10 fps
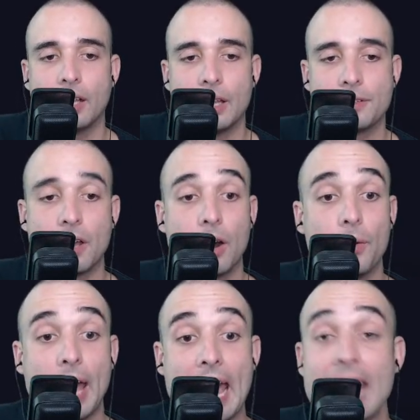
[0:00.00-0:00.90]
So
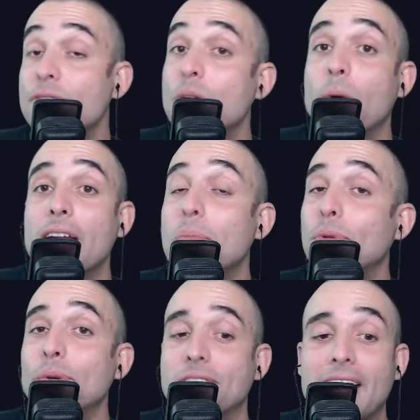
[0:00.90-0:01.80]
if you want a
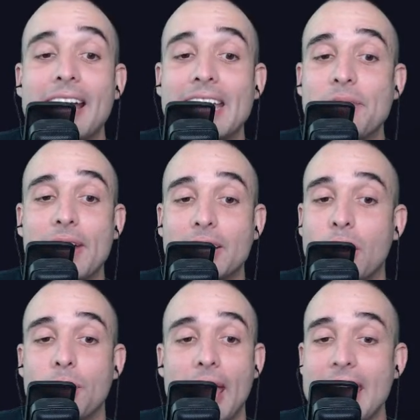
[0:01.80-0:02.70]
Blue Sky invite
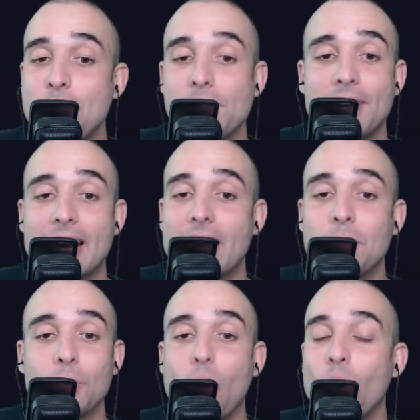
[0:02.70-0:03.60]
code, hey, we've got a
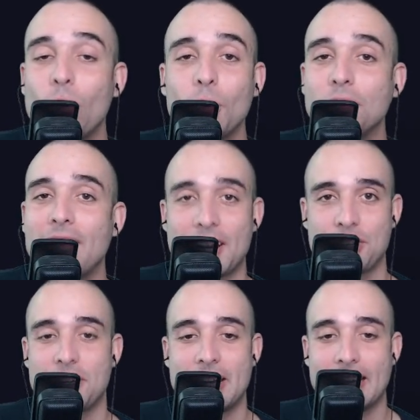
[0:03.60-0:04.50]
whole
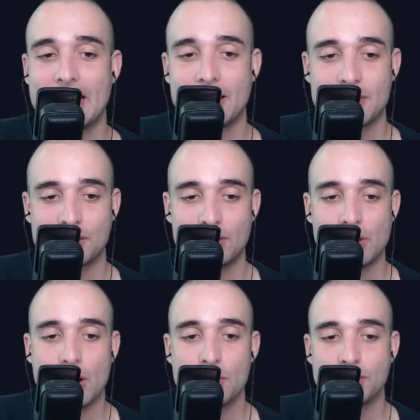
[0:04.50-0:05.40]
section dedicated just to
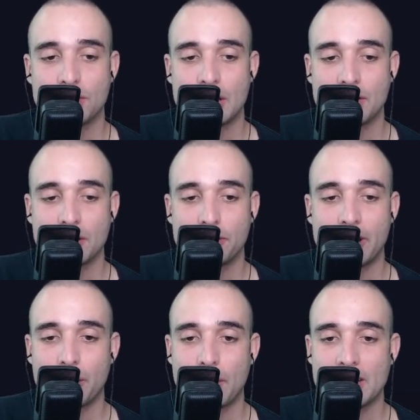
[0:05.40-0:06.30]
those. There's a
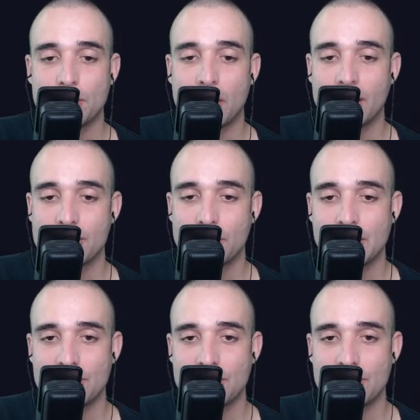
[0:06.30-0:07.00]
far-right monitoring